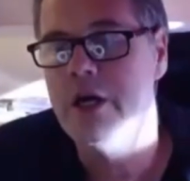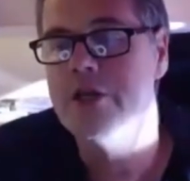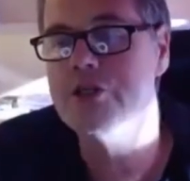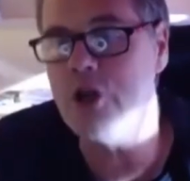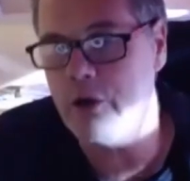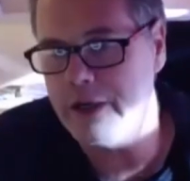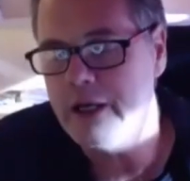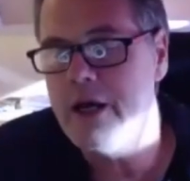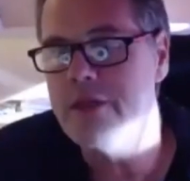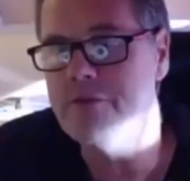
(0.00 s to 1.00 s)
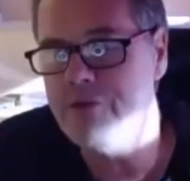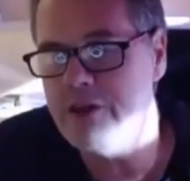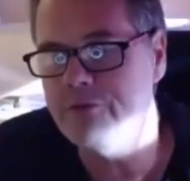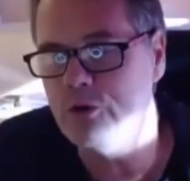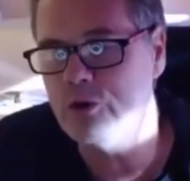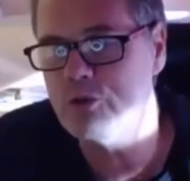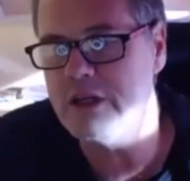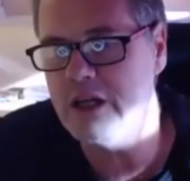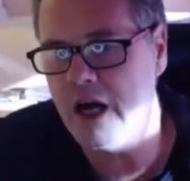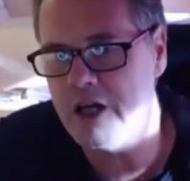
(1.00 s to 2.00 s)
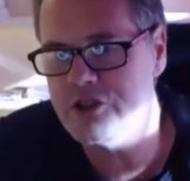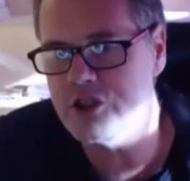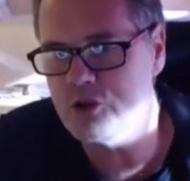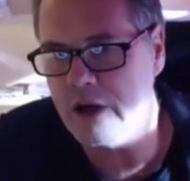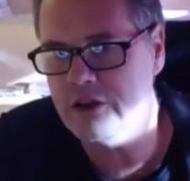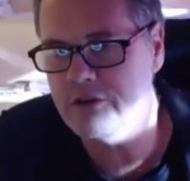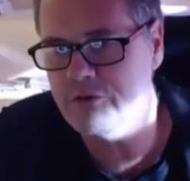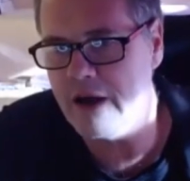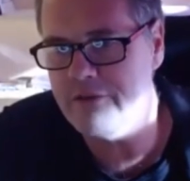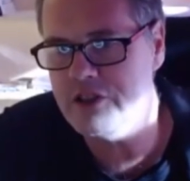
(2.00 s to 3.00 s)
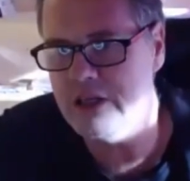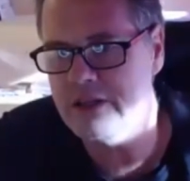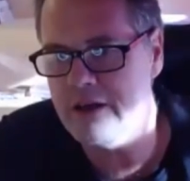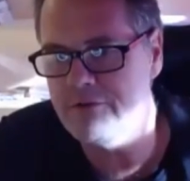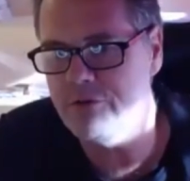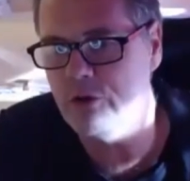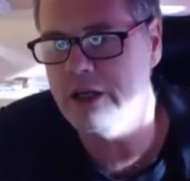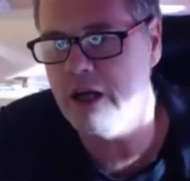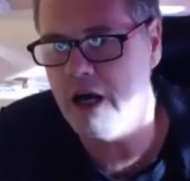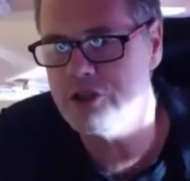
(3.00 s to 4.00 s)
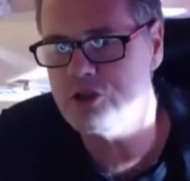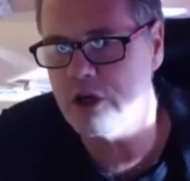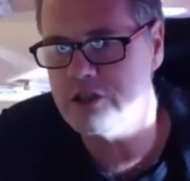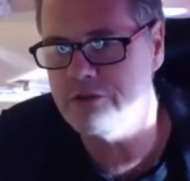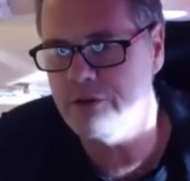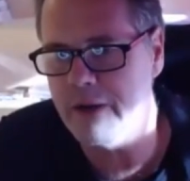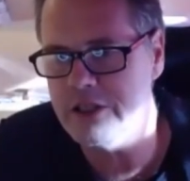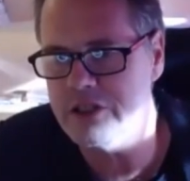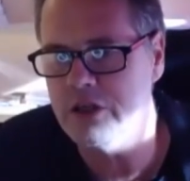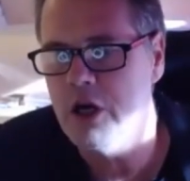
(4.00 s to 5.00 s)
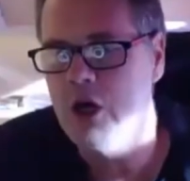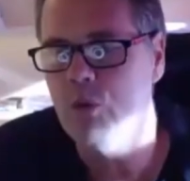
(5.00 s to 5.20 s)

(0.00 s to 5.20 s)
Sorry, the fifth force would enhance the strength of gravity and therefore enhance structure formation.